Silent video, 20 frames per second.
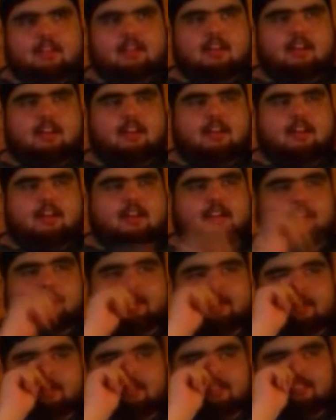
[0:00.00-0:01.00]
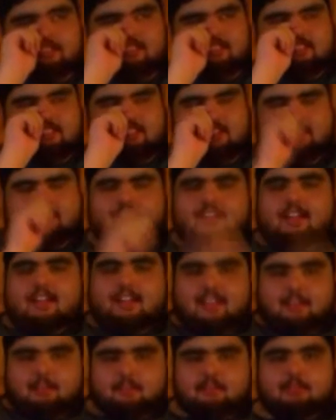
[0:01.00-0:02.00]
Uh, Rob
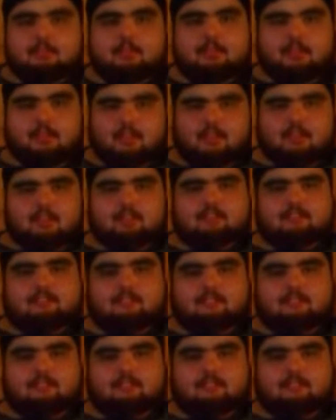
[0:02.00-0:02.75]
Van Dam is pretty good.